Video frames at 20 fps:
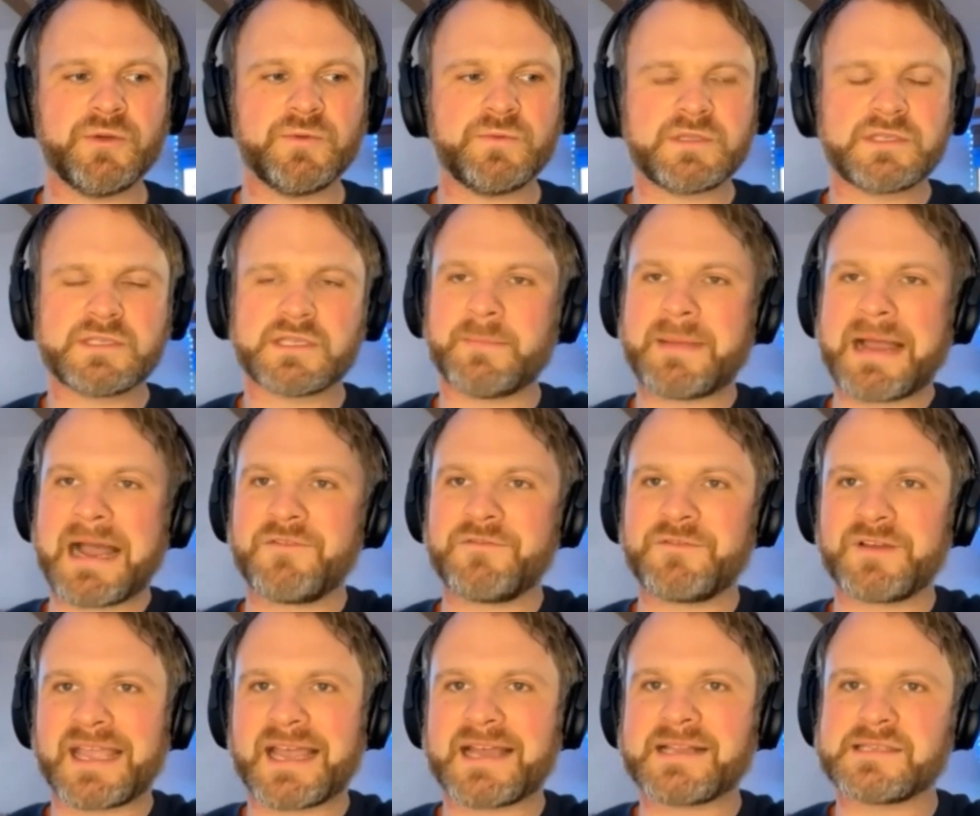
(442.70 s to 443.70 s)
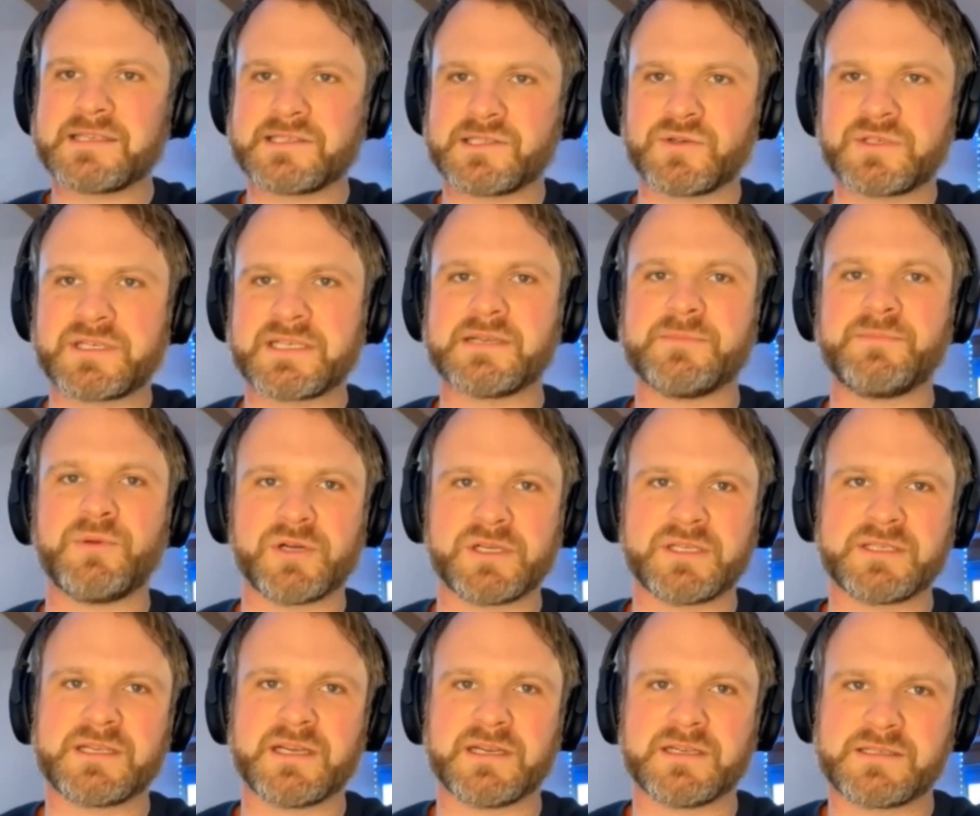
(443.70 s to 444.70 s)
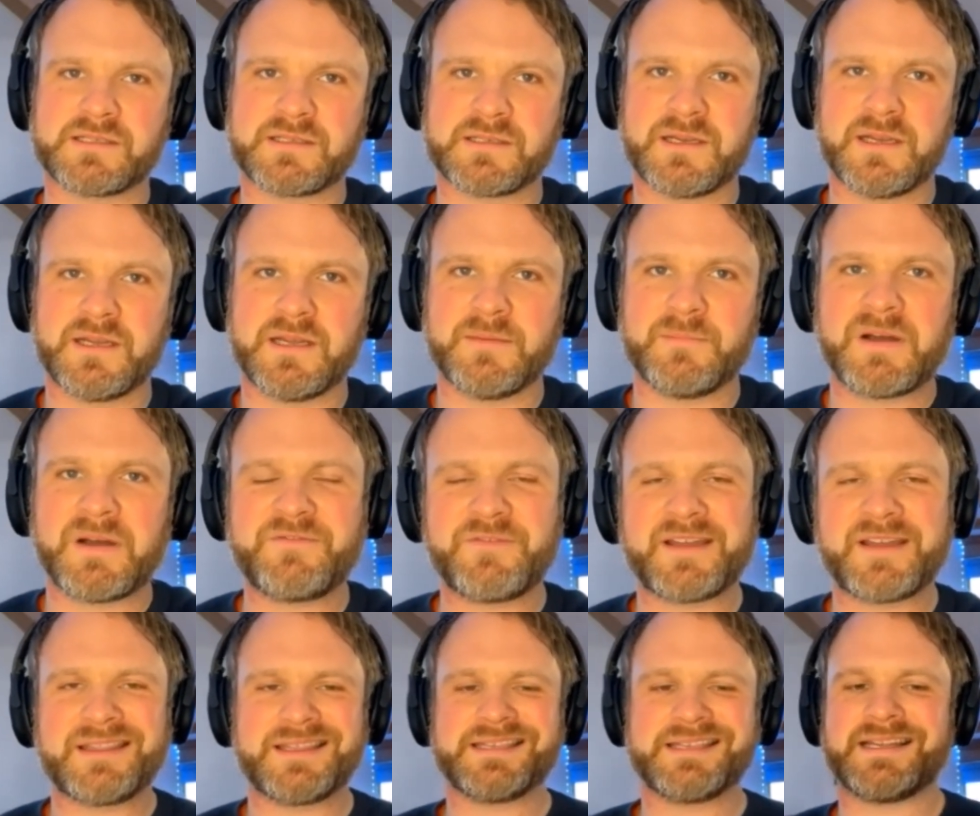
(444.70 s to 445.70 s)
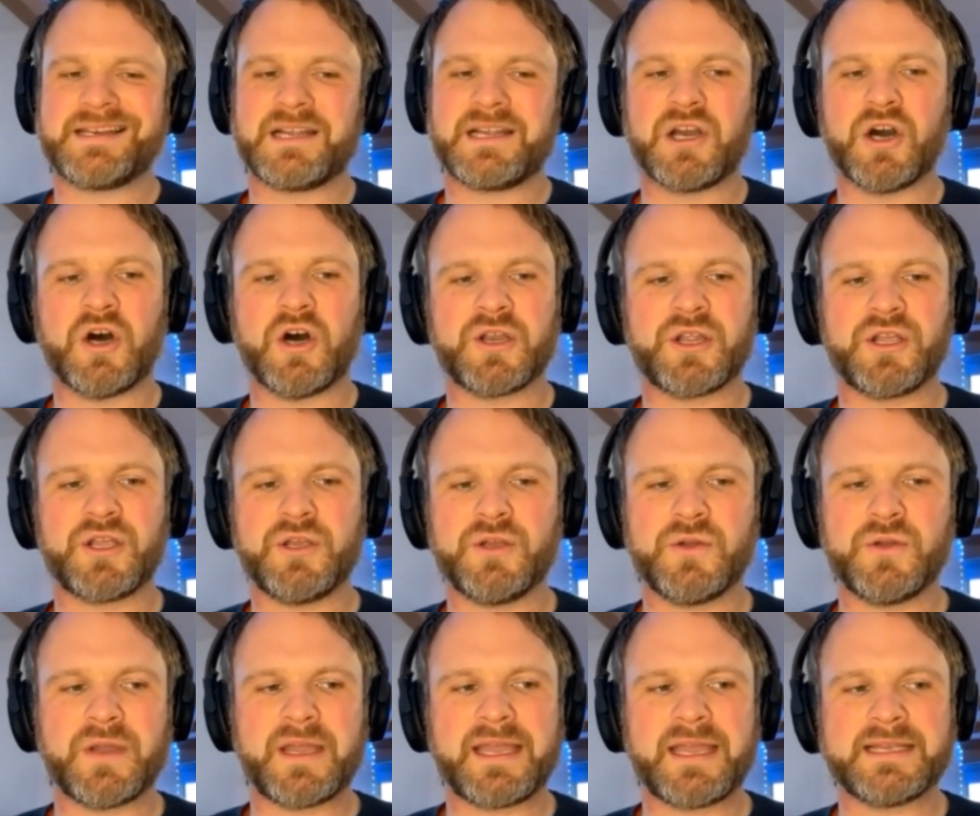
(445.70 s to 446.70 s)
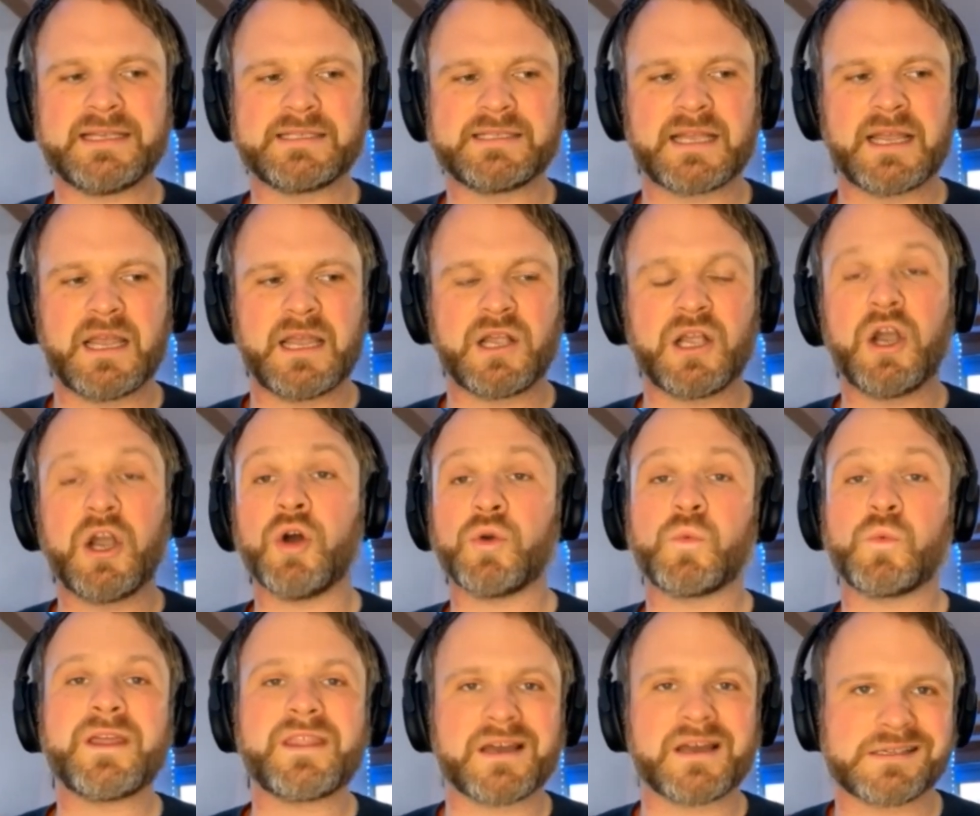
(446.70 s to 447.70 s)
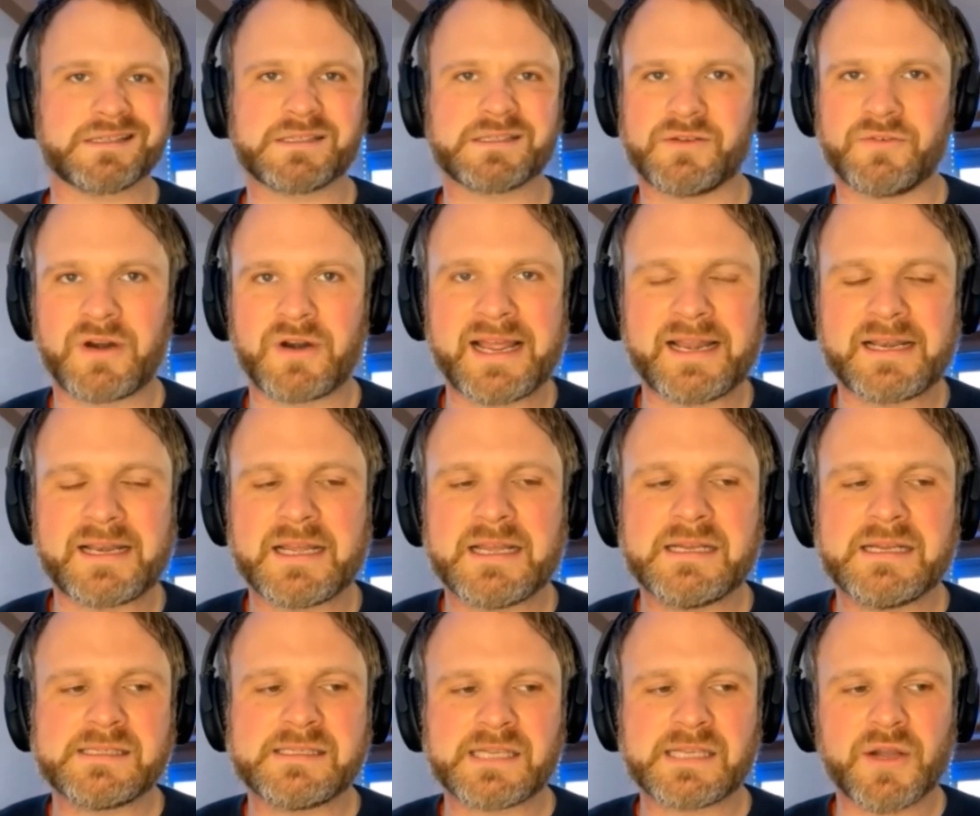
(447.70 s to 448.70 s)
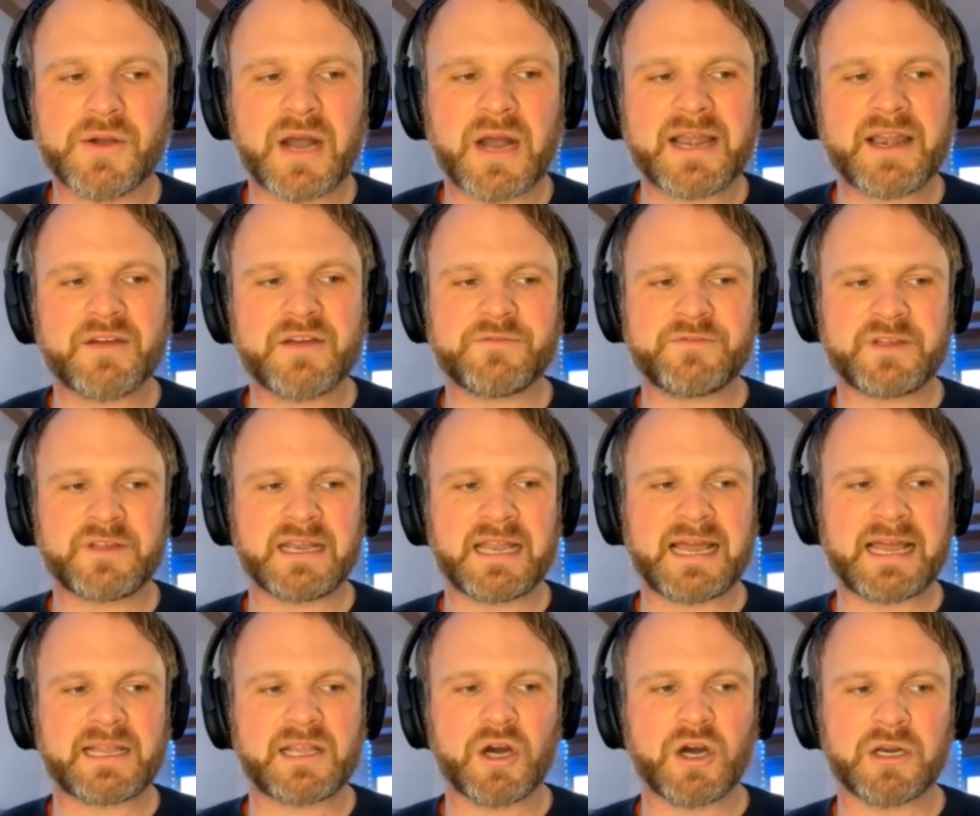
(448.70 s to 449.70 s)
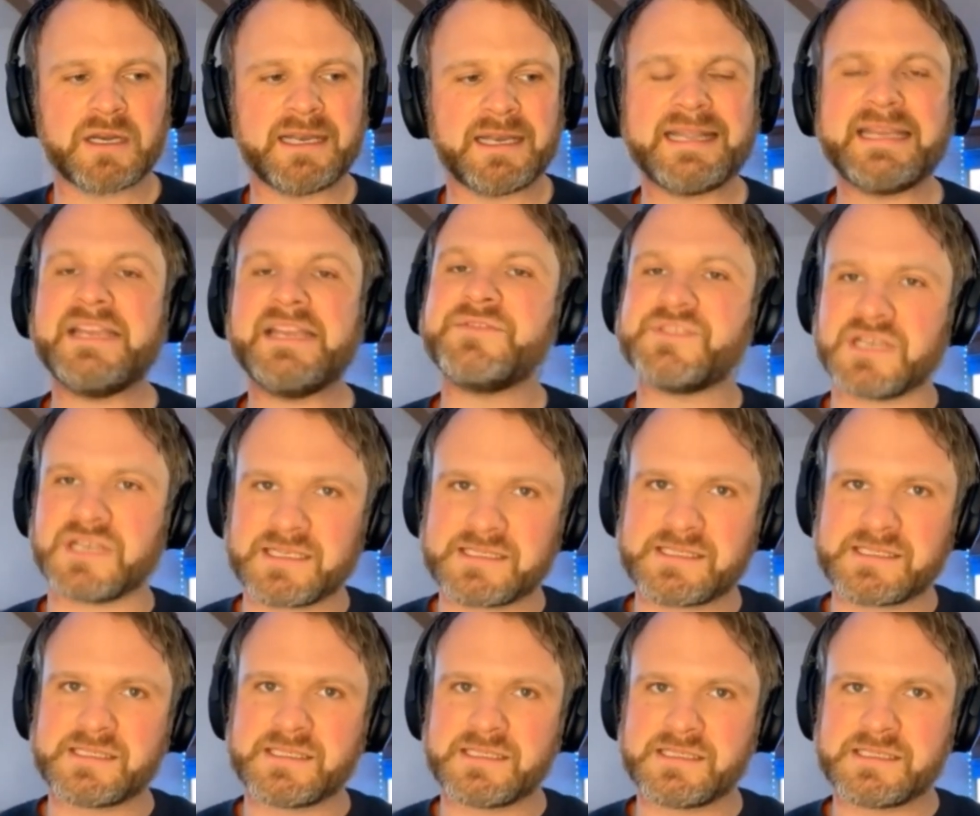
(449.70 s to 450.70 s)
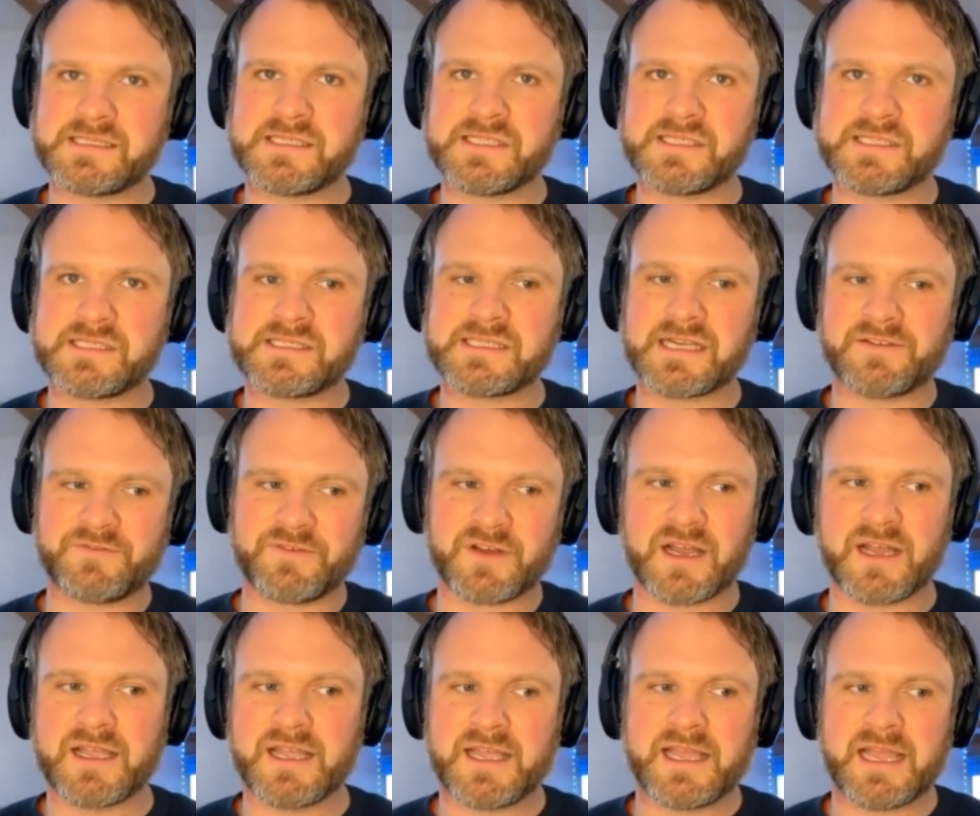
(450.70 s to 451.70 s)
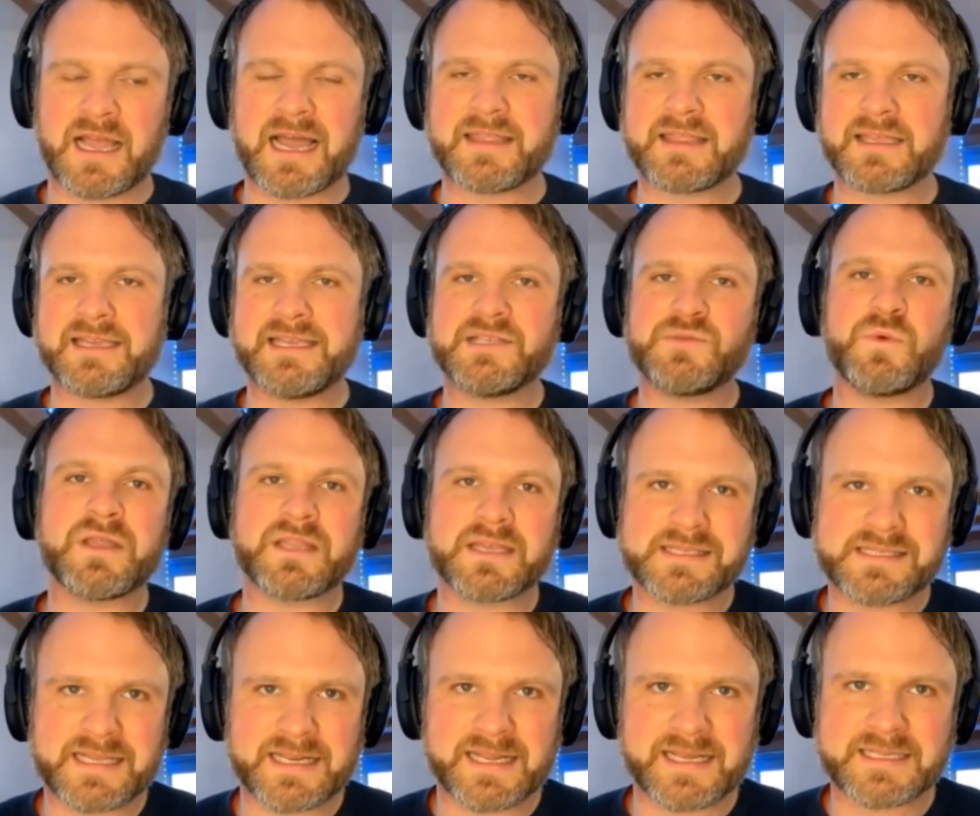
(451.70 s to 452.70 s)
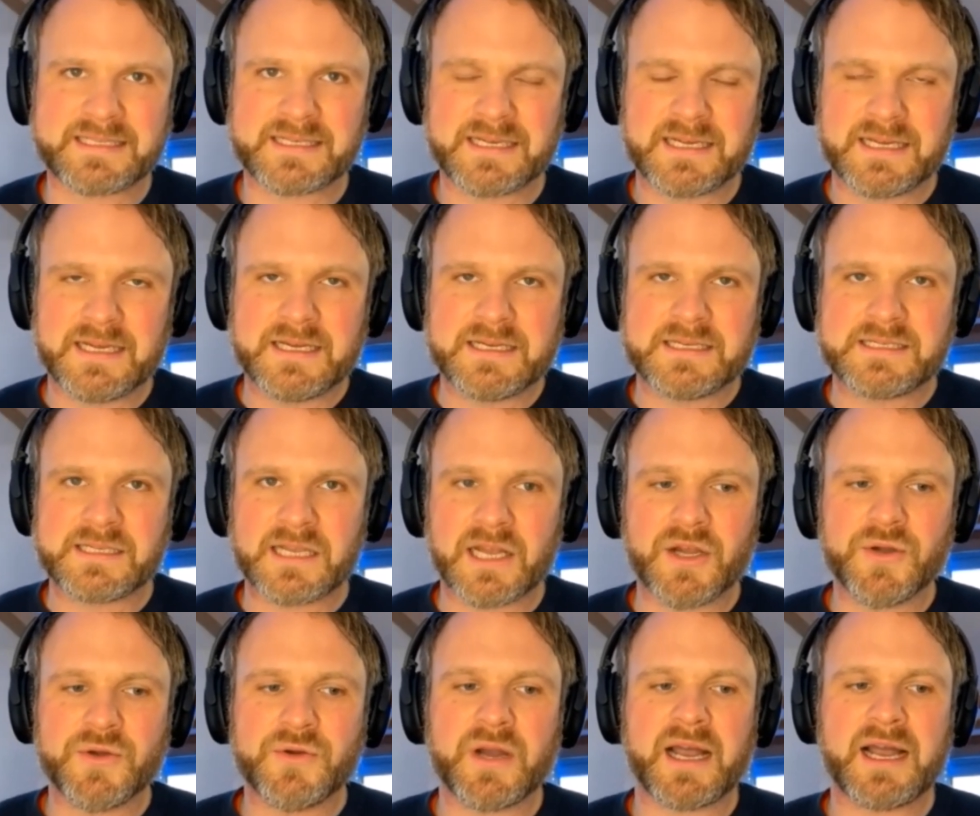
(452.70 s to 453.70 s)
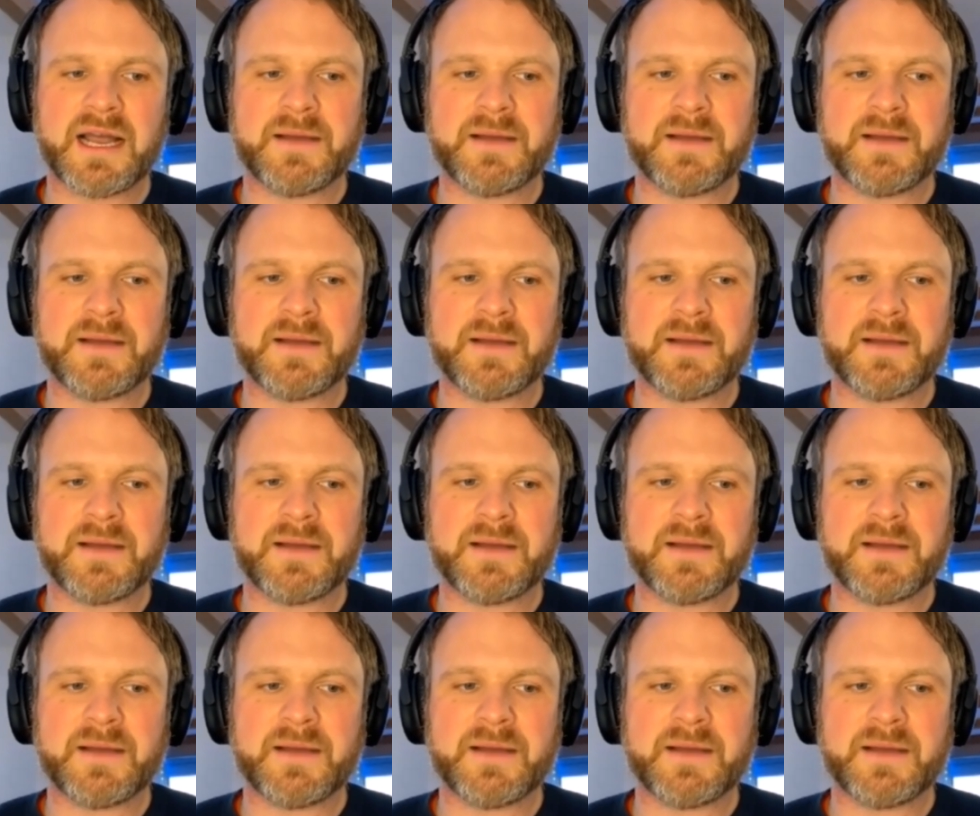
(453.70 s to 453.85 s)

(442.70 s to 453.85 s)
somehow forgets us or disappoints us. My faith is in a God who is God with us, right? So I don't feel like God leaves us to suffer. I think he's with us in it. So